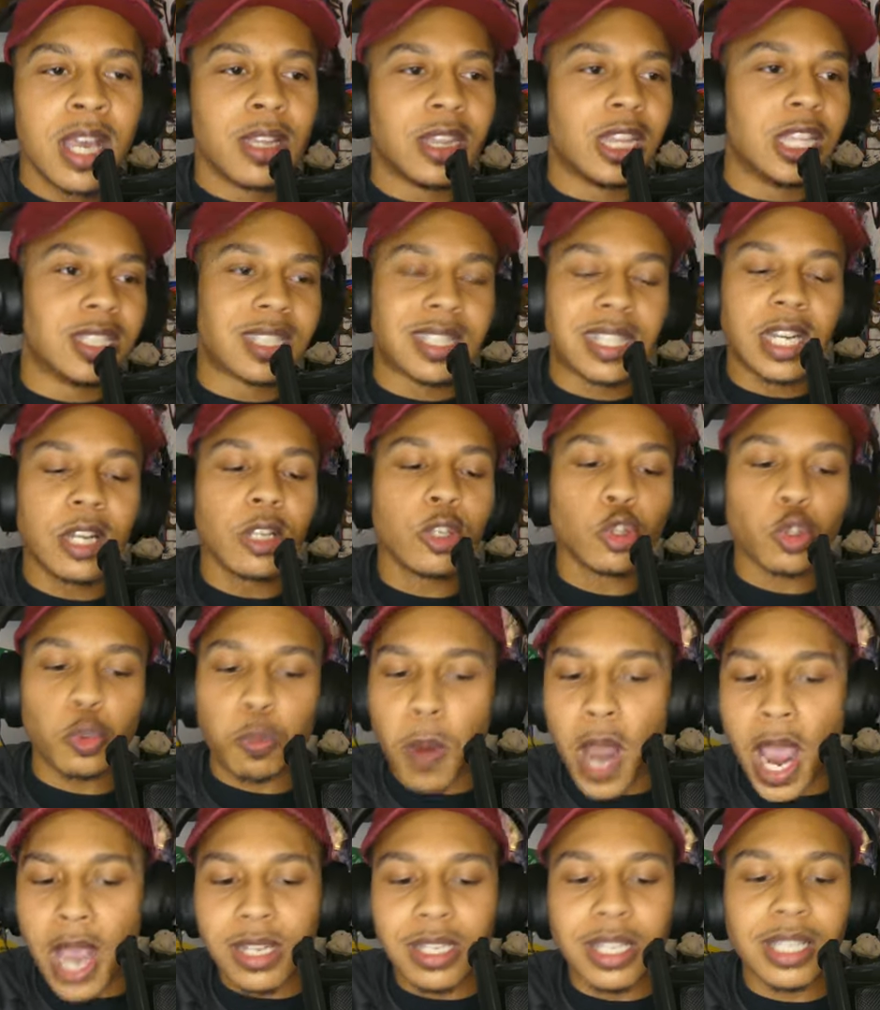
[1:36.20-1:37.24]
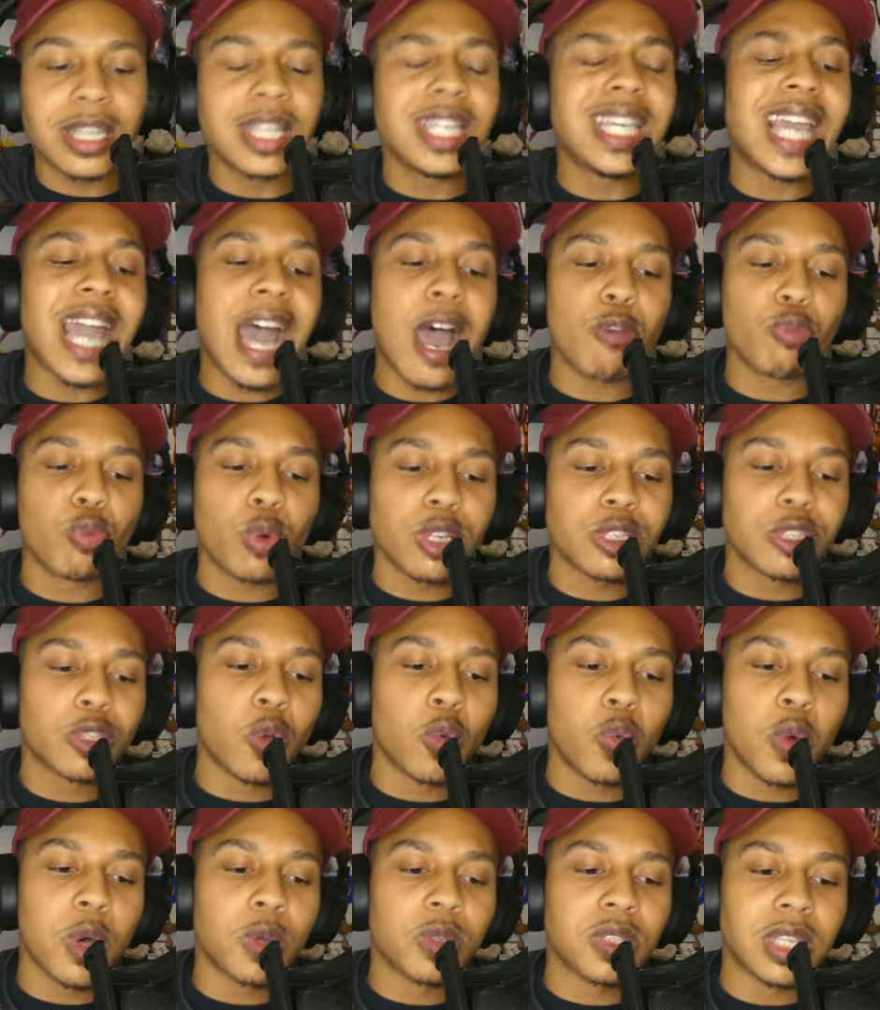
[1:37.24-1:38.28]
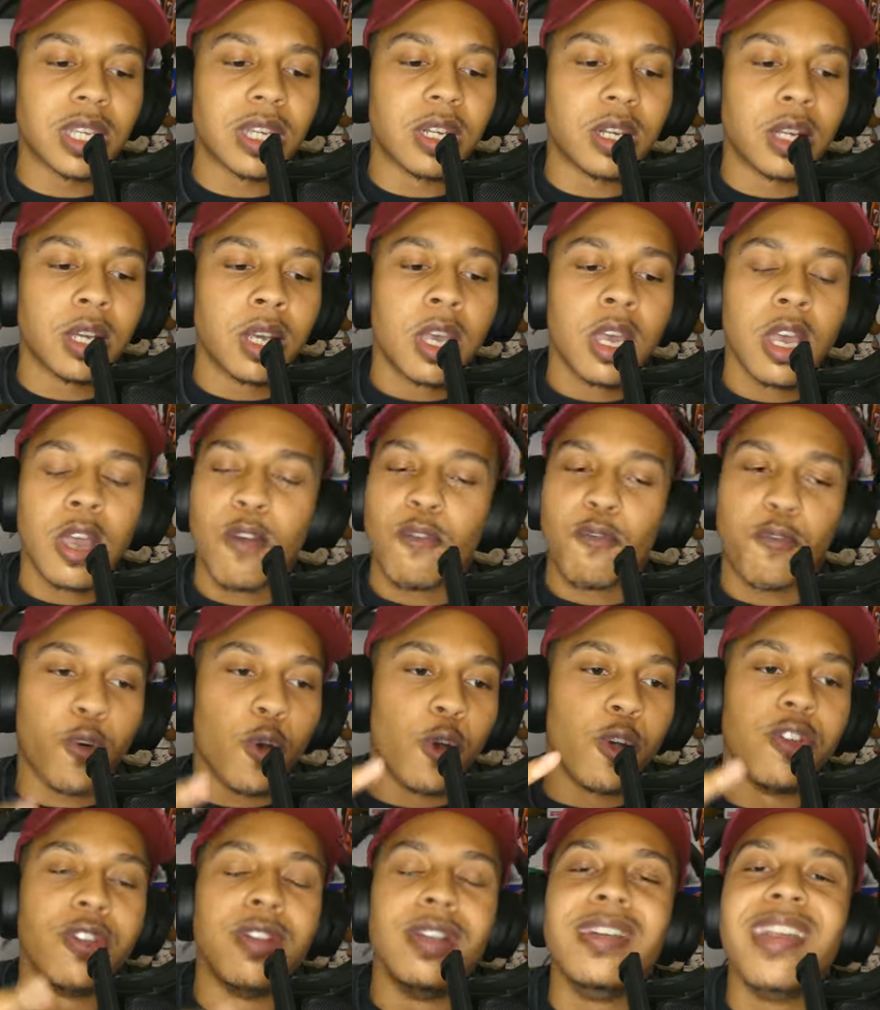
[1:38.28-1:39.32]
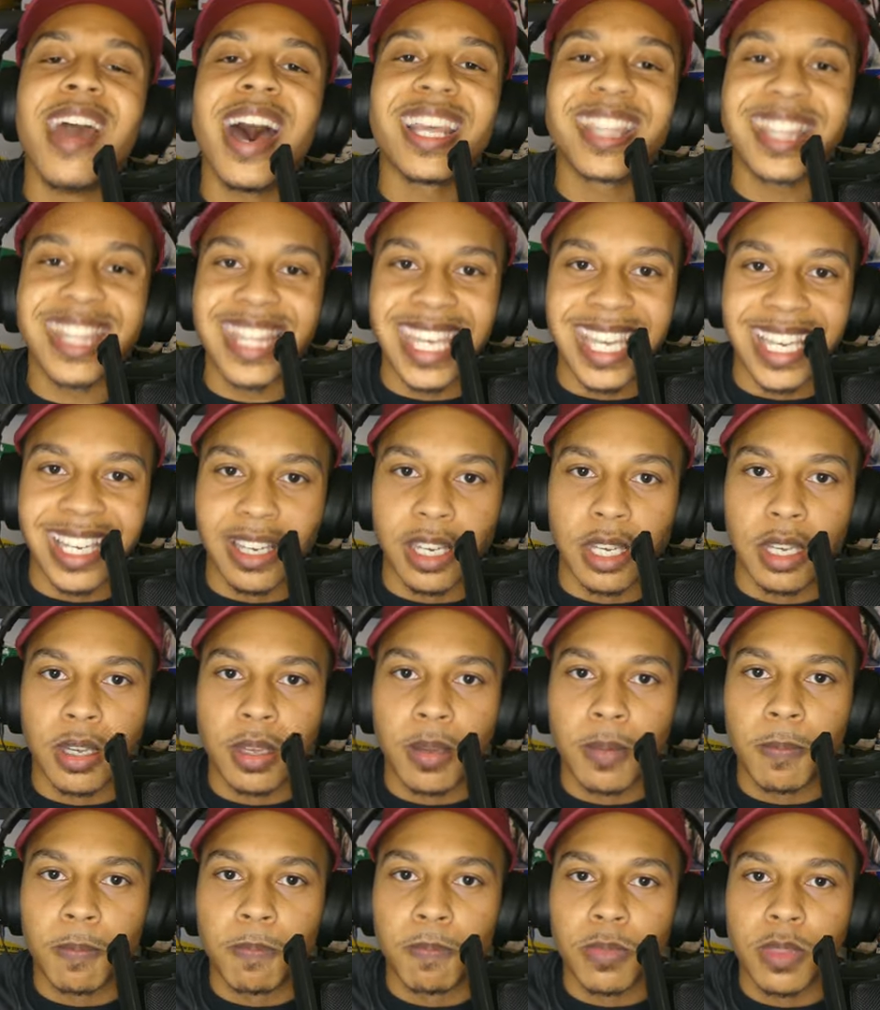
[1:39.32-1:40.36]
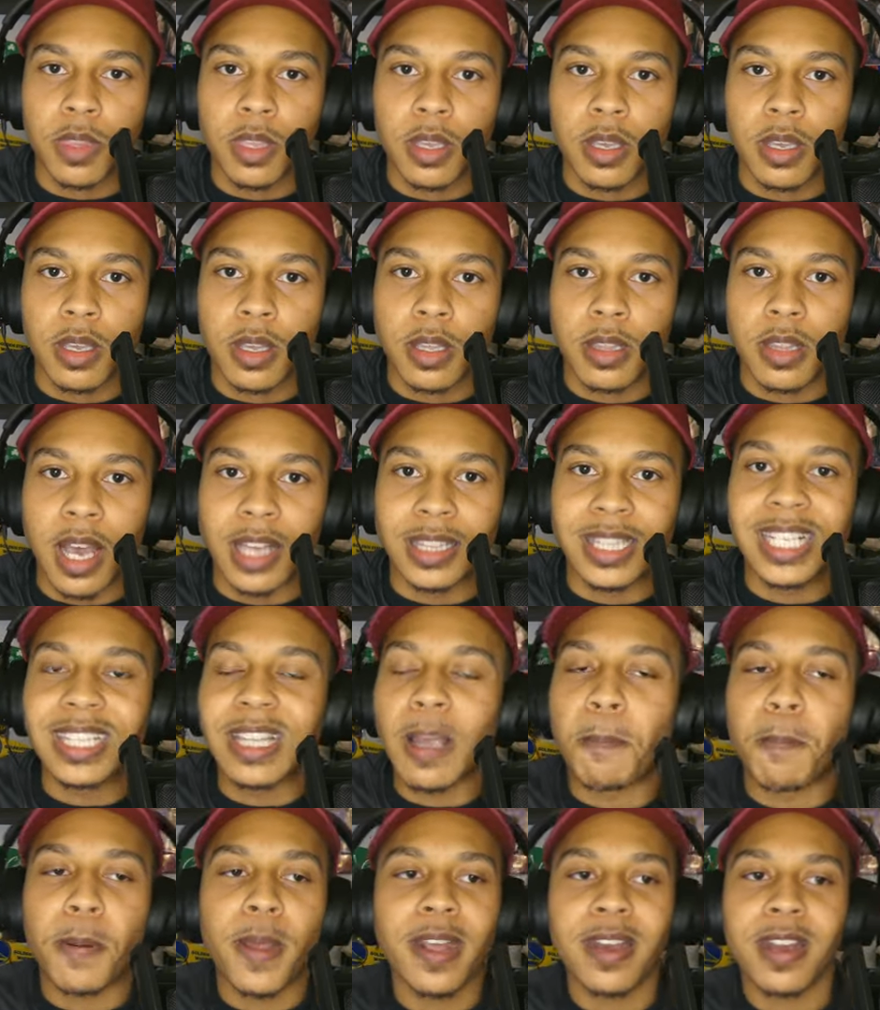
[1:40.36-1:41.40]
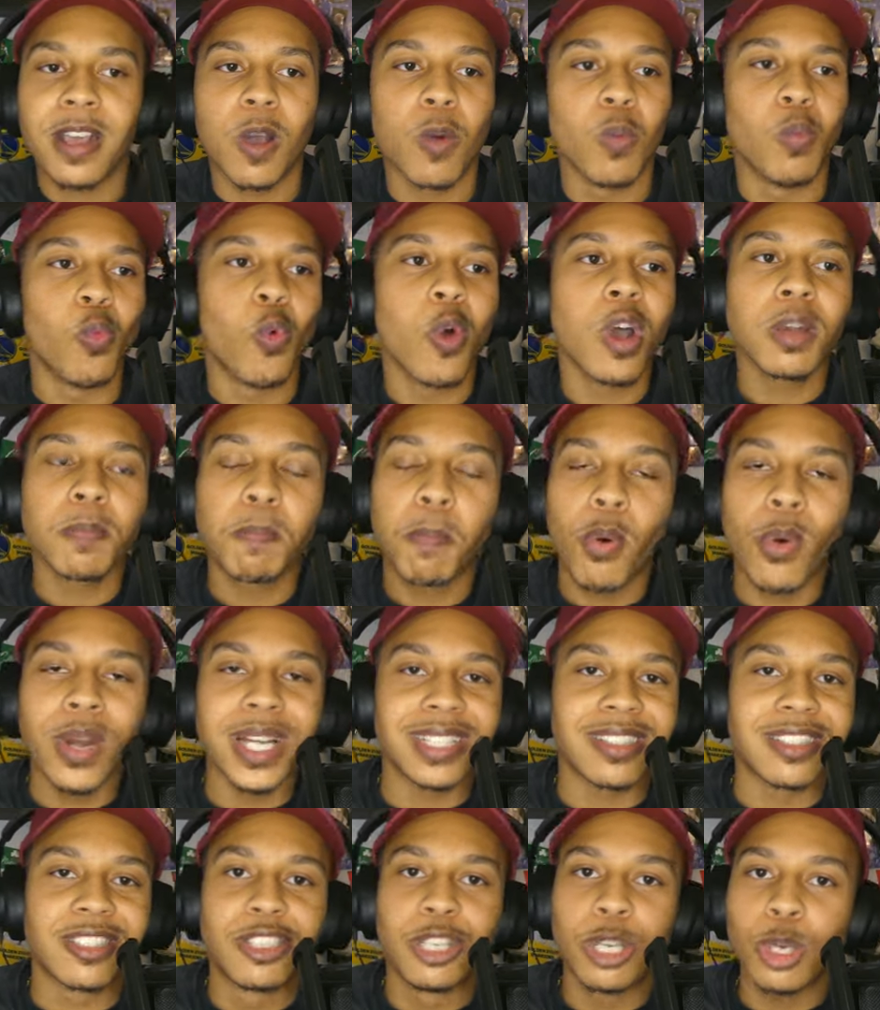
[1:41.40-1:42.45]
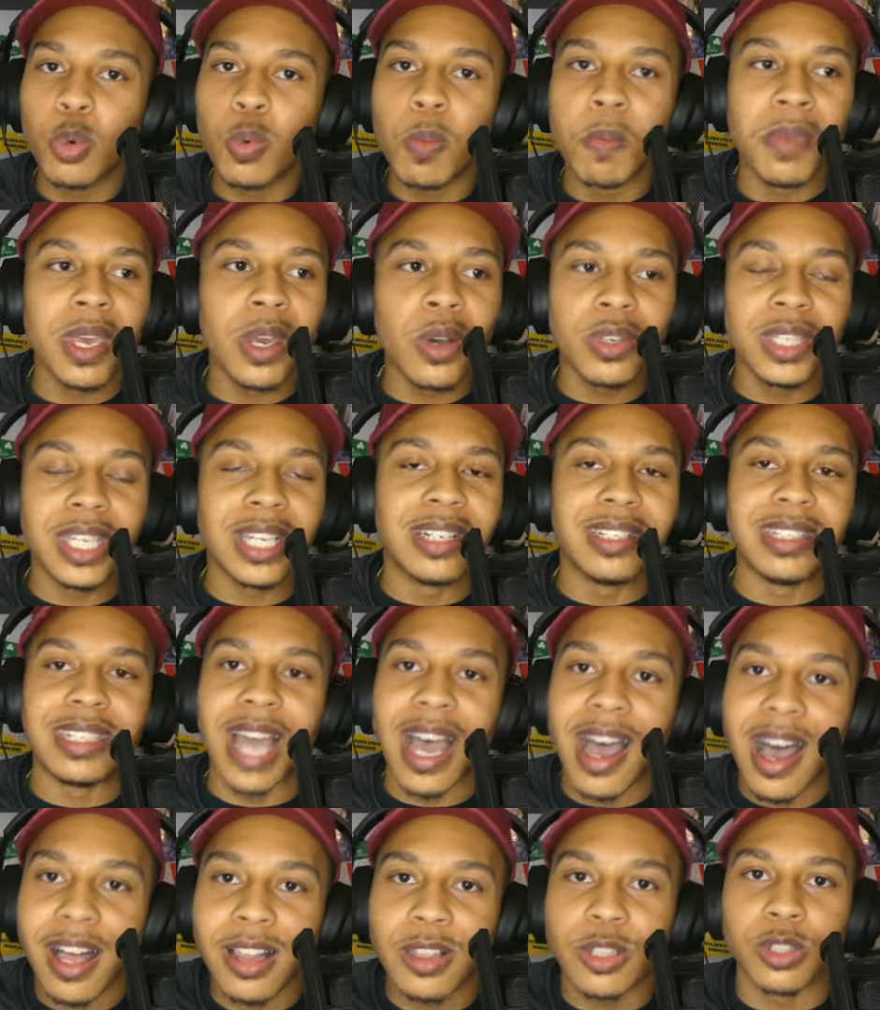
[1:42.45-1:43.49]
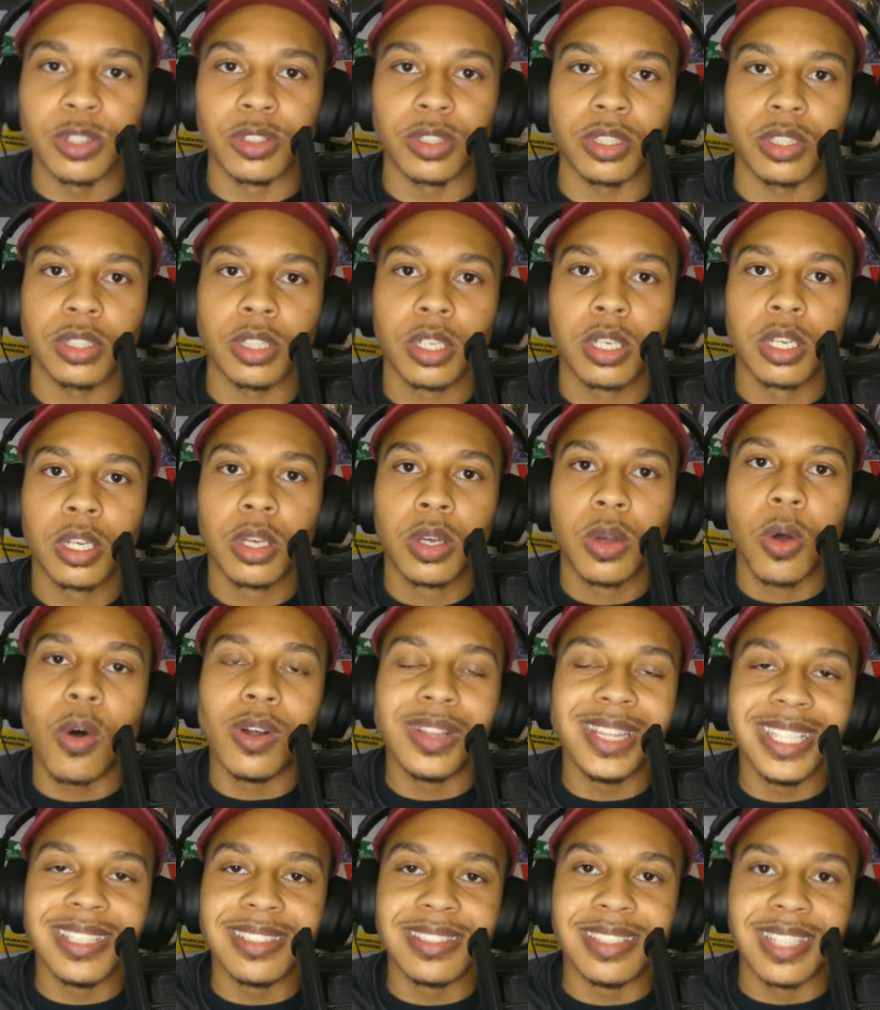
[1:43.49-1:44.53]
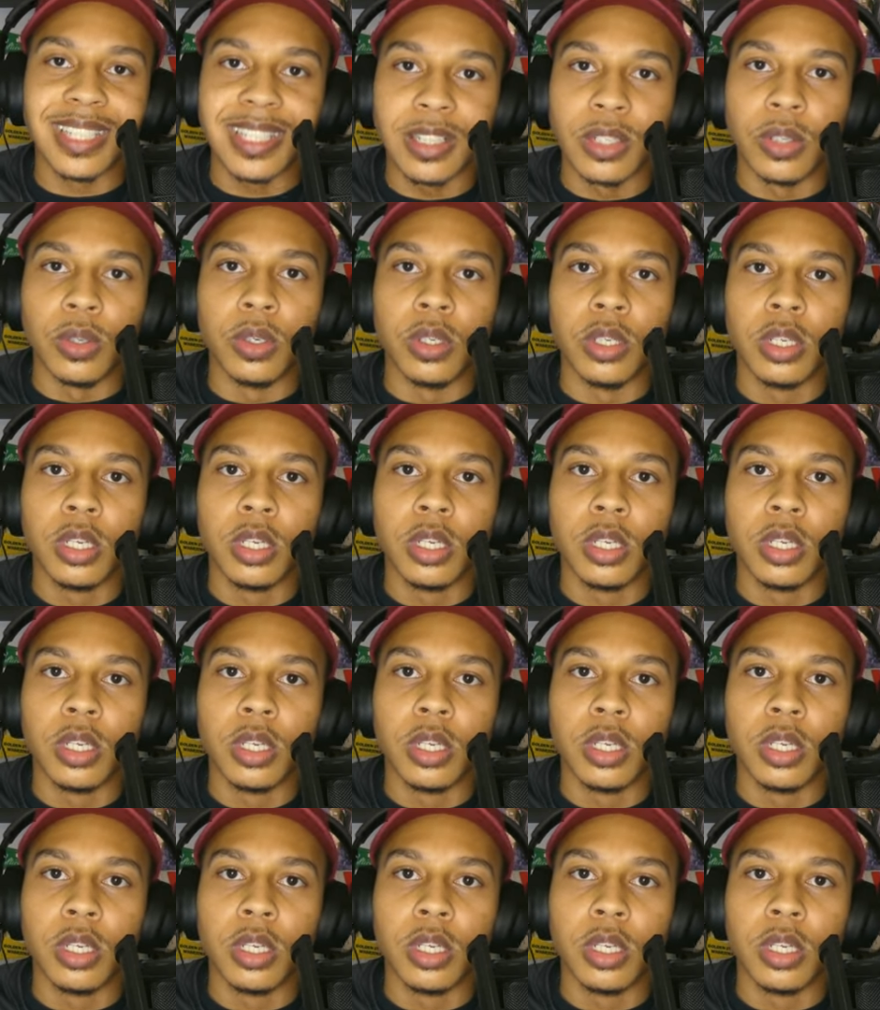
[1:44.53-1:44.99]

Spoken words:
The Steelers practically got Russell Wilson for nothing. I think they're paying him $1.2 million on this deal,